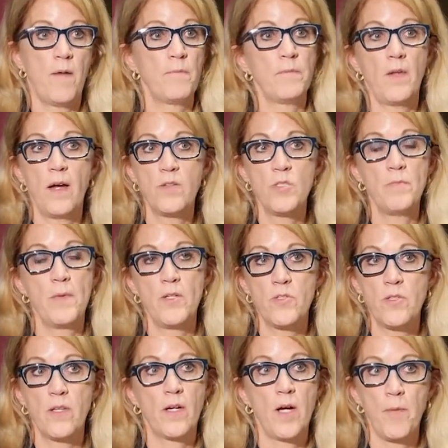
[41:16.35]
Not to
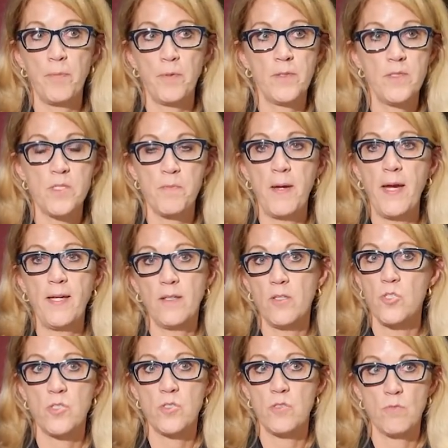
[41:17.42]
mention the couple in Spain
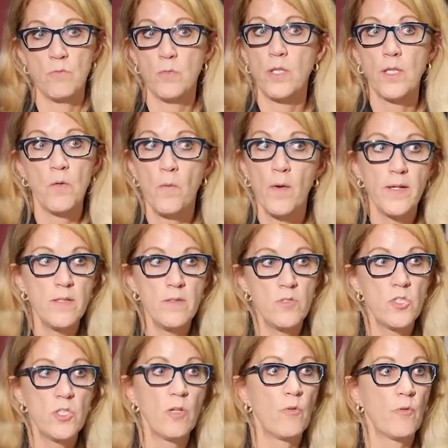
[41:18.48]
that really wanted
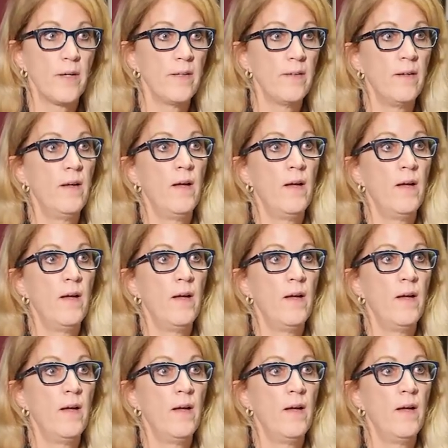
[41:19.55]
children,